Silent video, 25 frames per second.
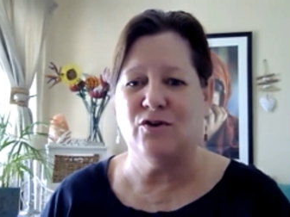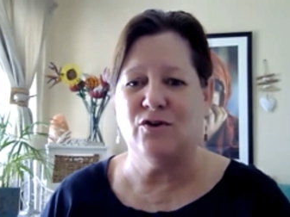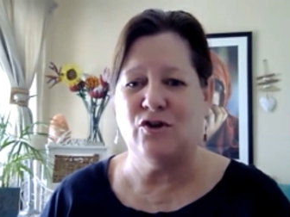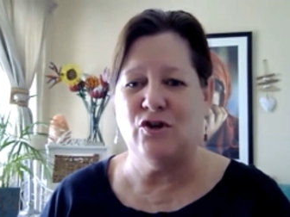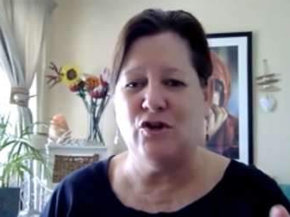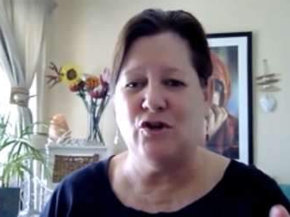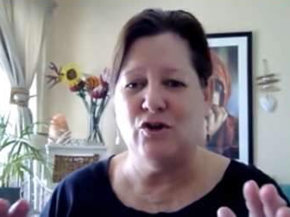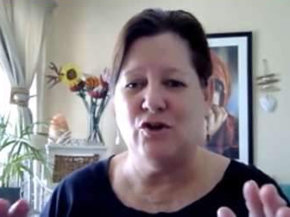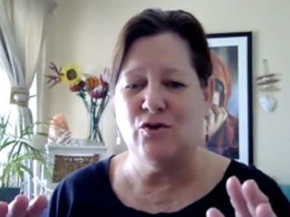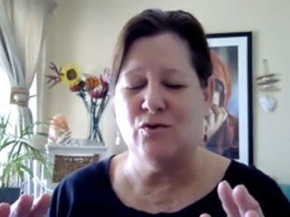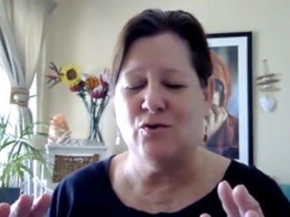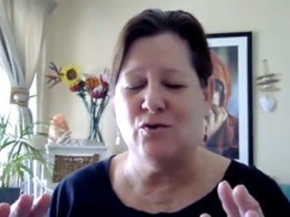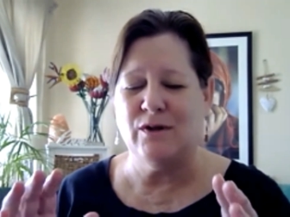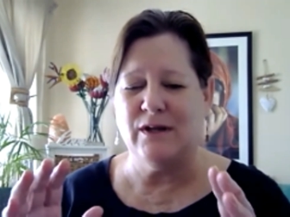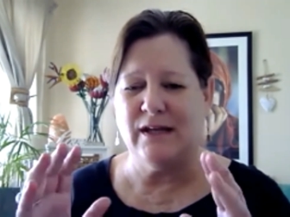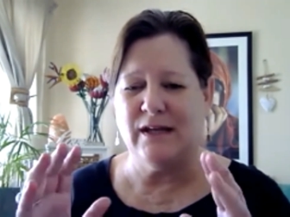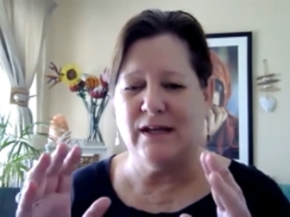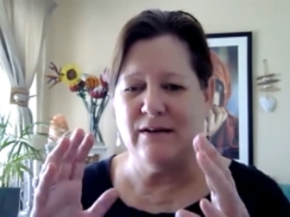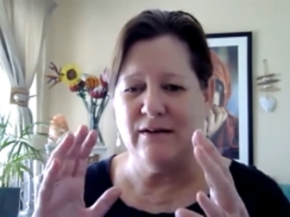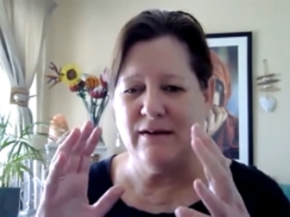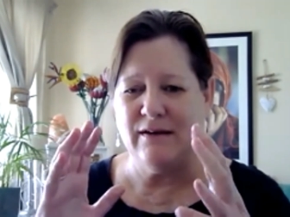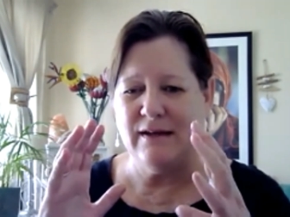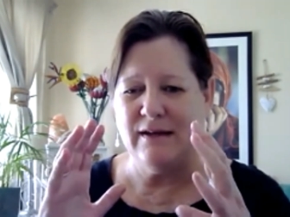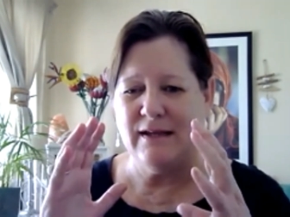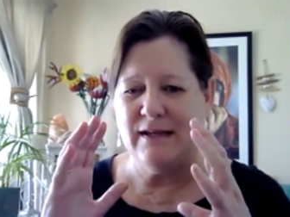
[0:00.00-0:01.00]
you
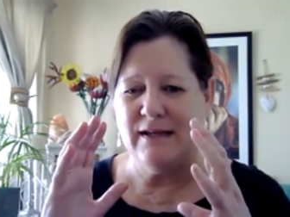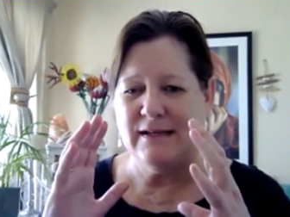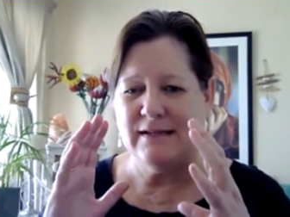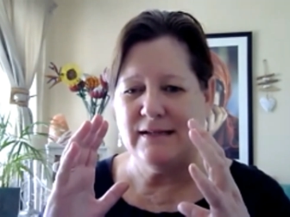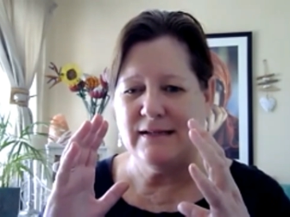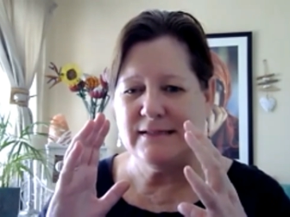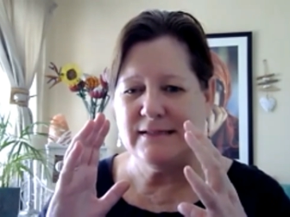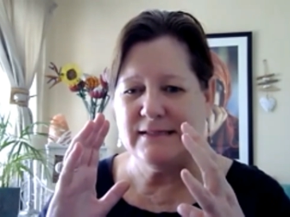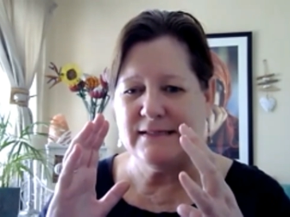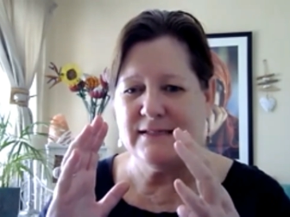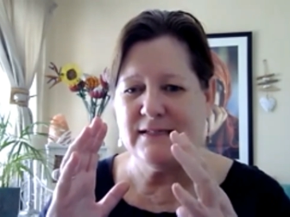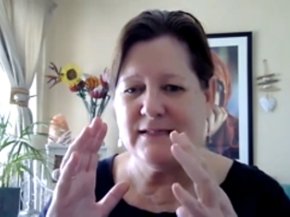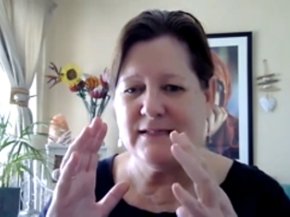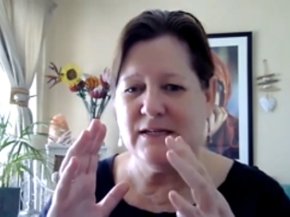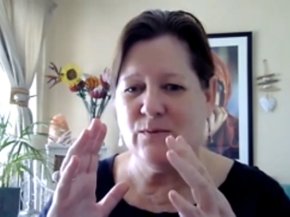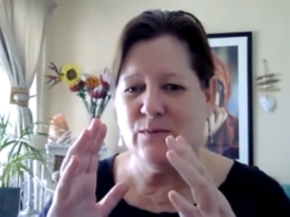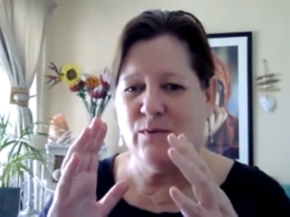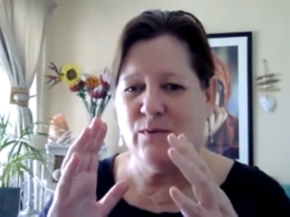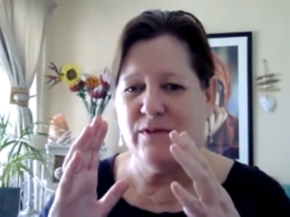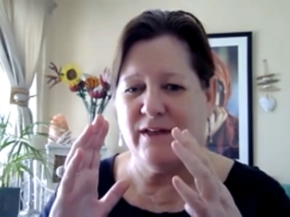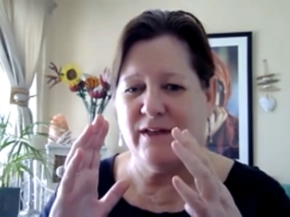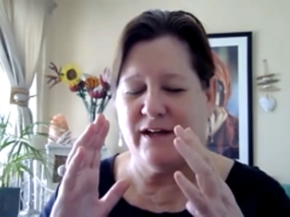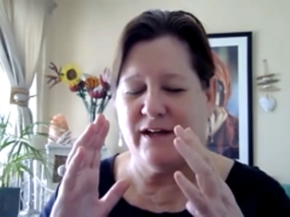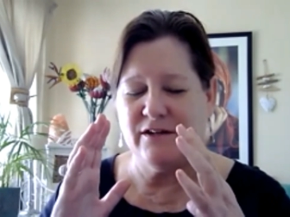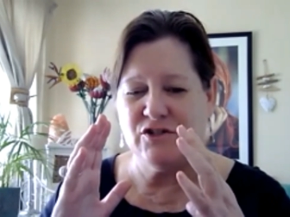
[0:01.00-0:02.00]
can see
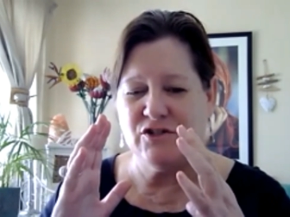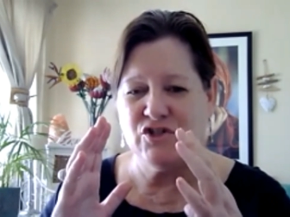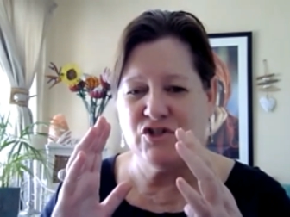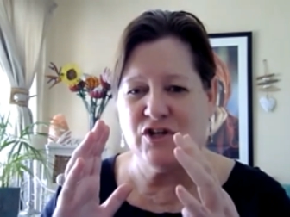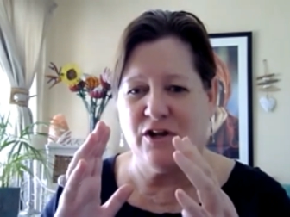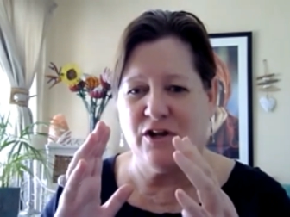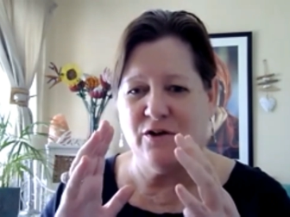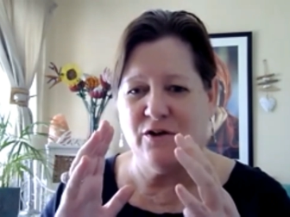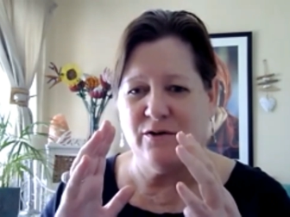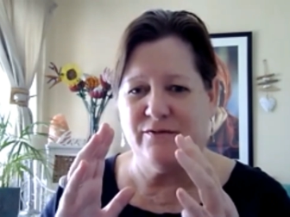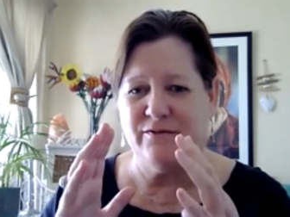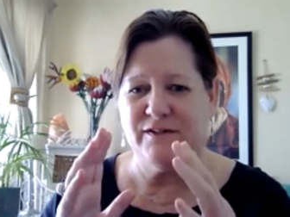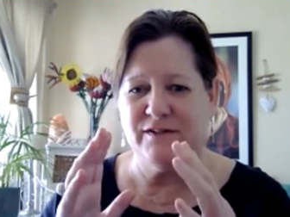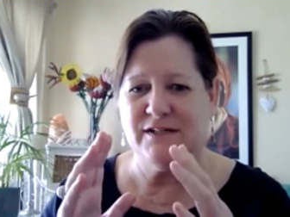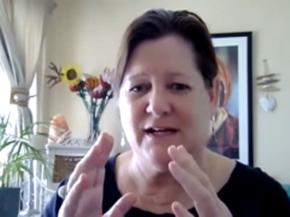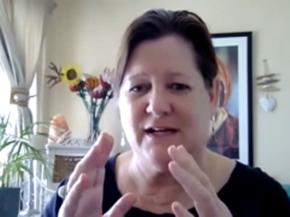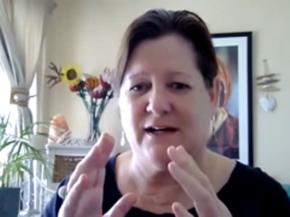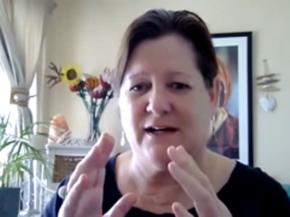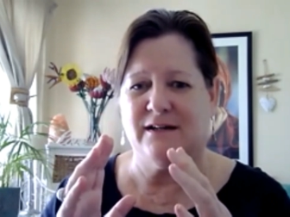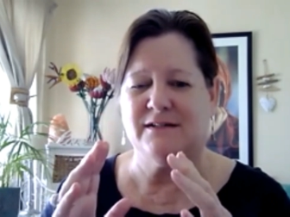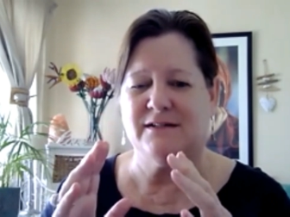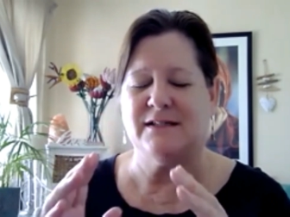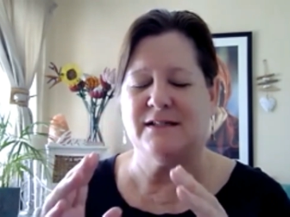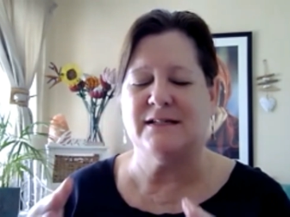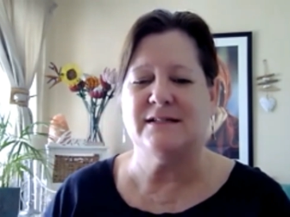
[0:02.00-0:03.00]
without a shadow of a
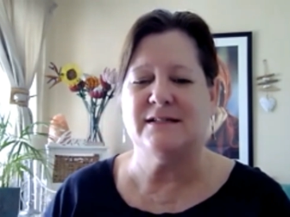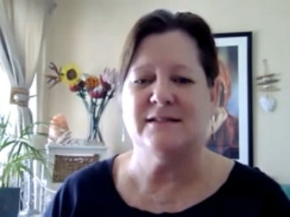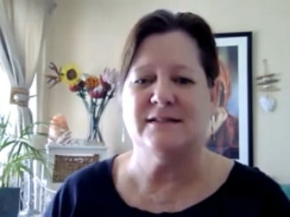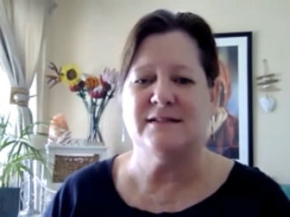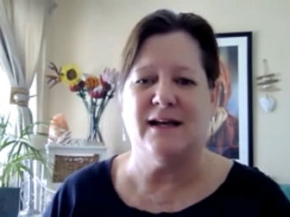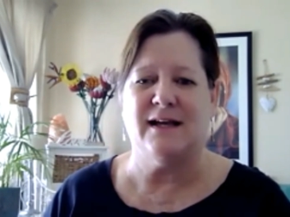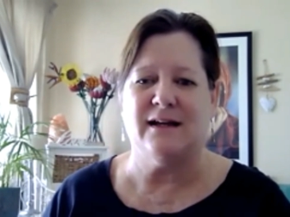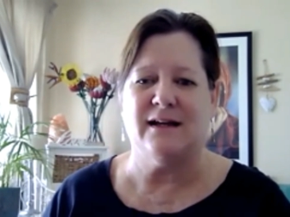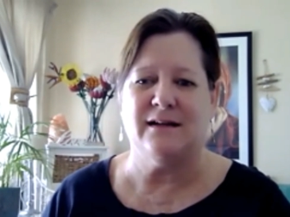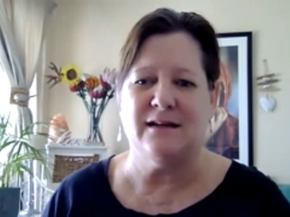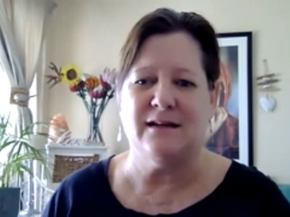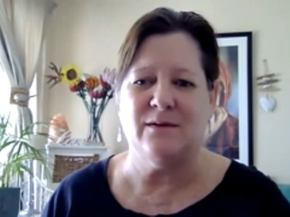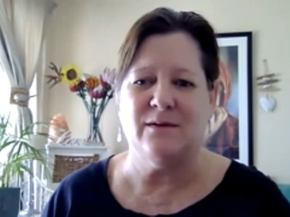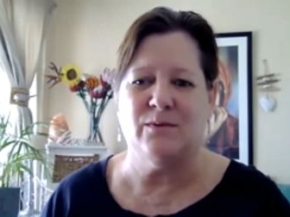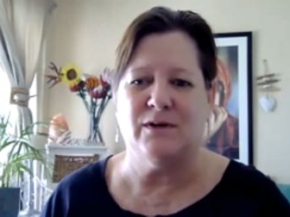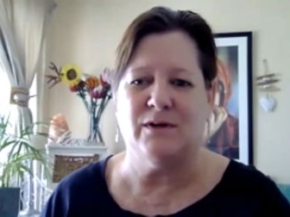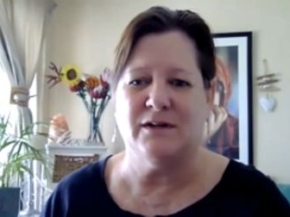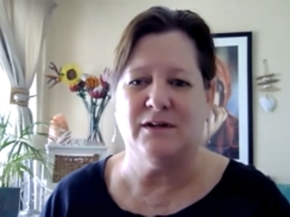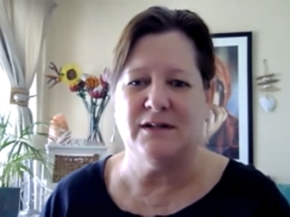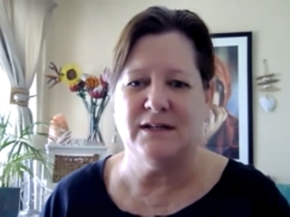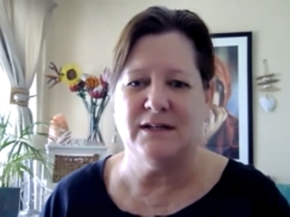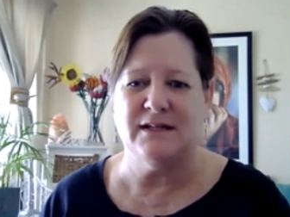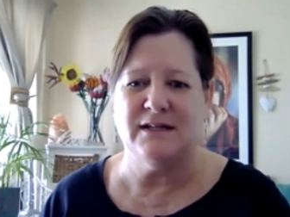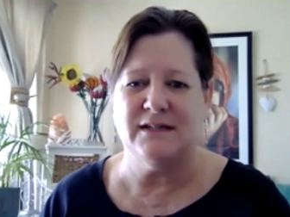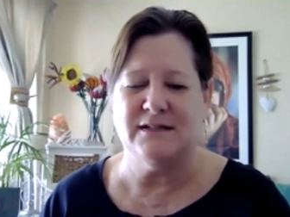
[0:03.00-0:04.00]
doubt exactly
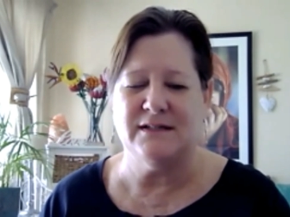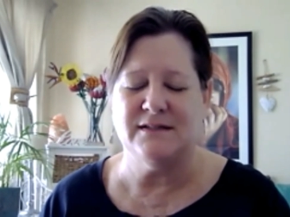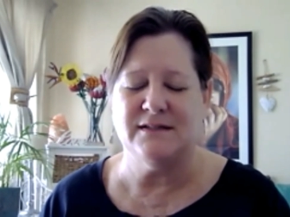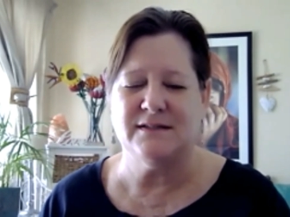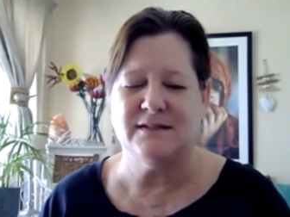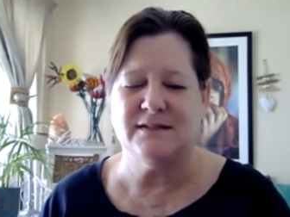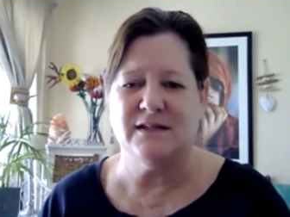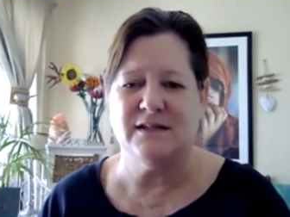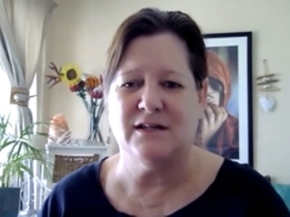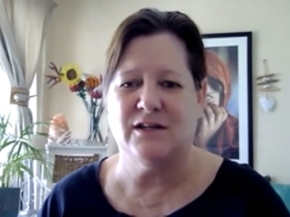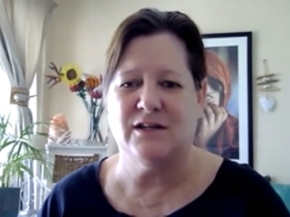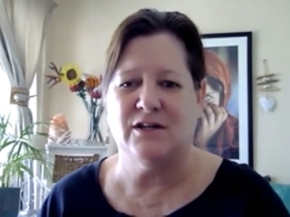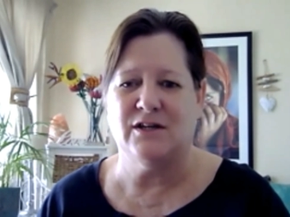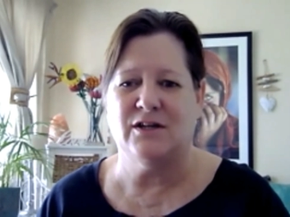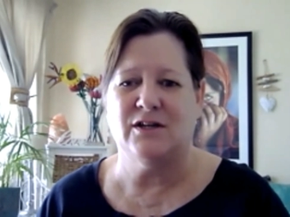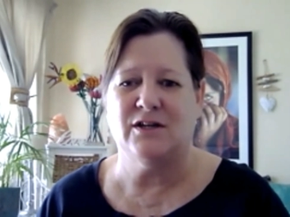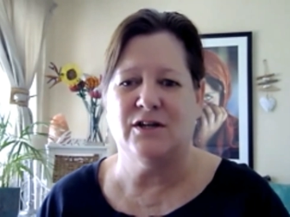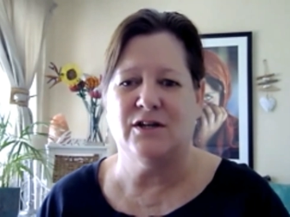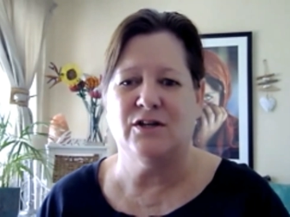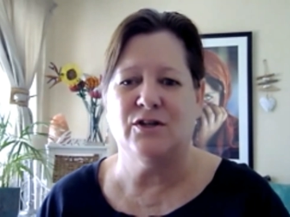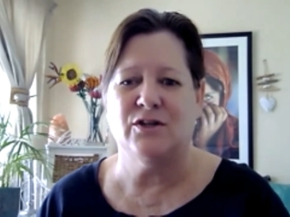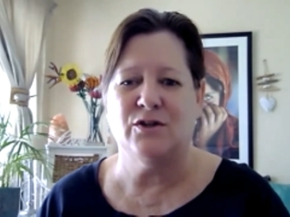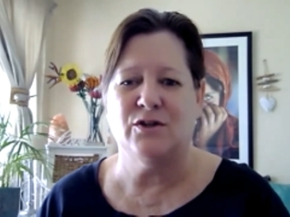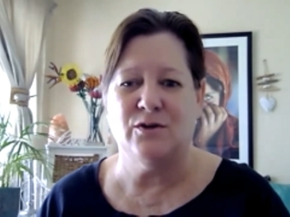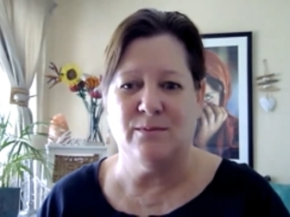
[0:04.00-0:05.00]
what it is
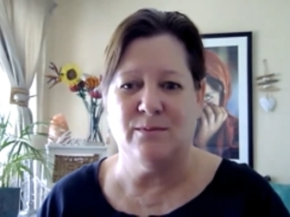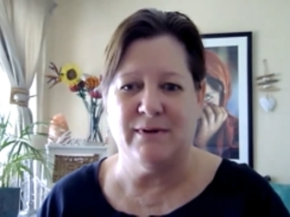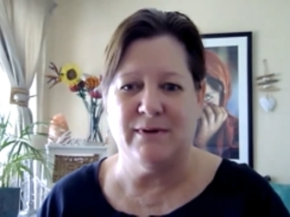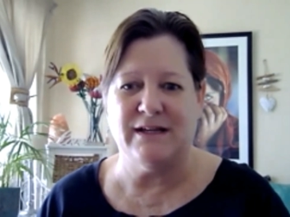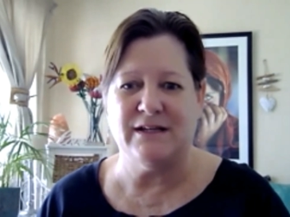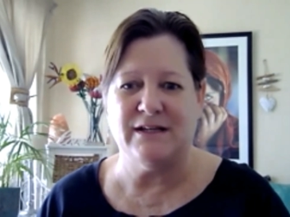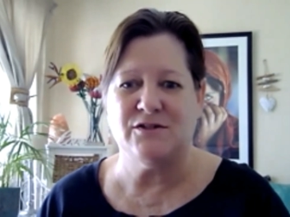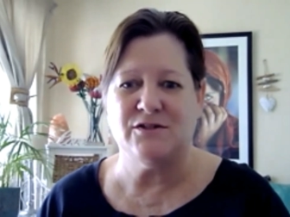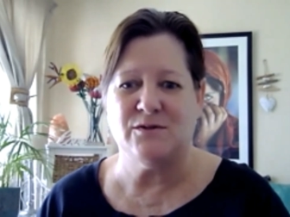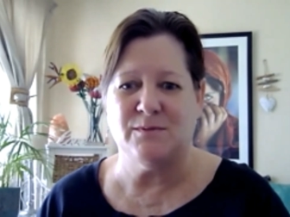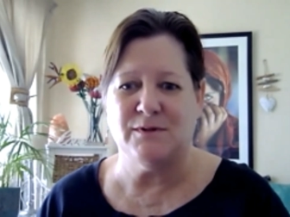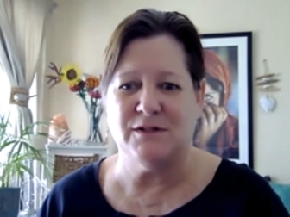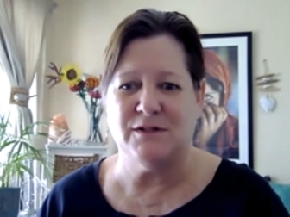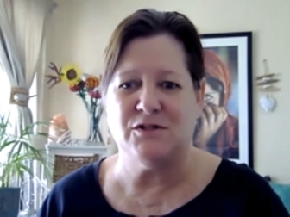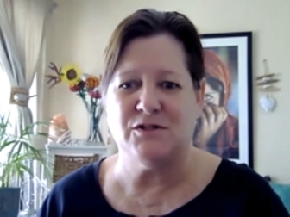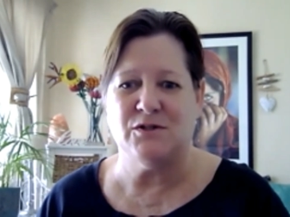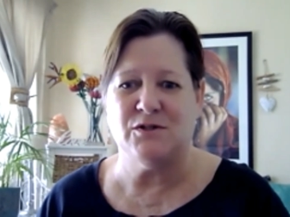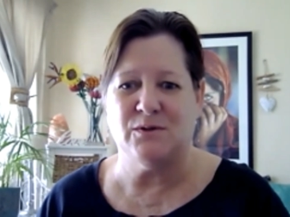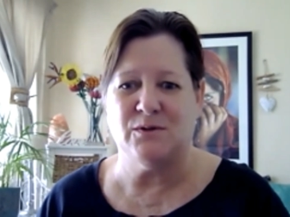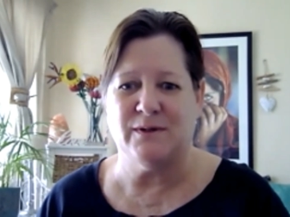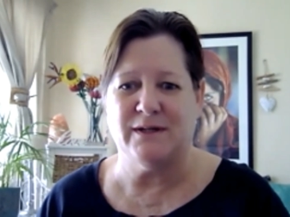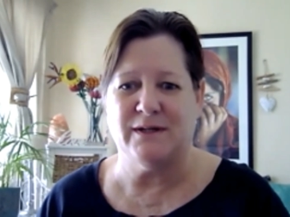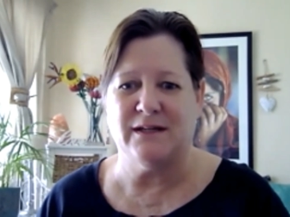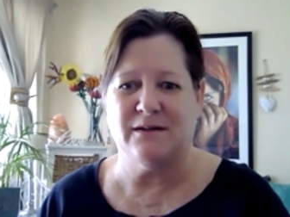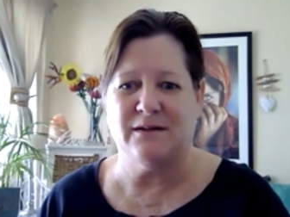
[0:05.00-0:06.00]
you're meant to be
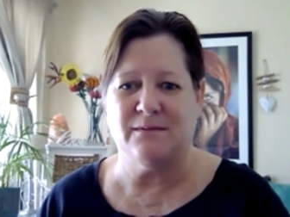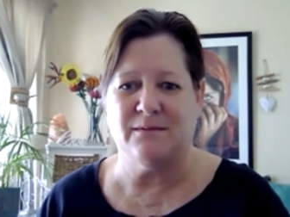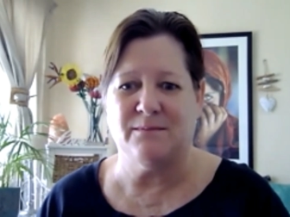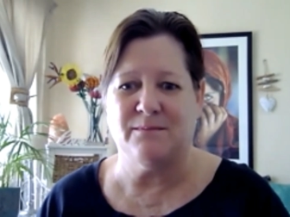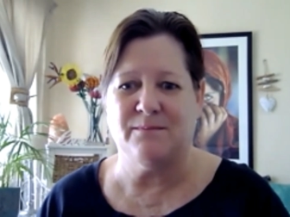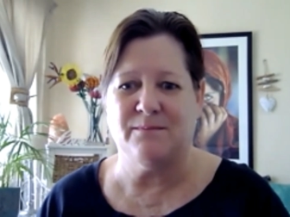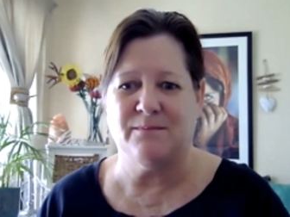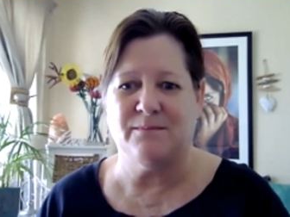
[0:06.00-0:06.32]
doing.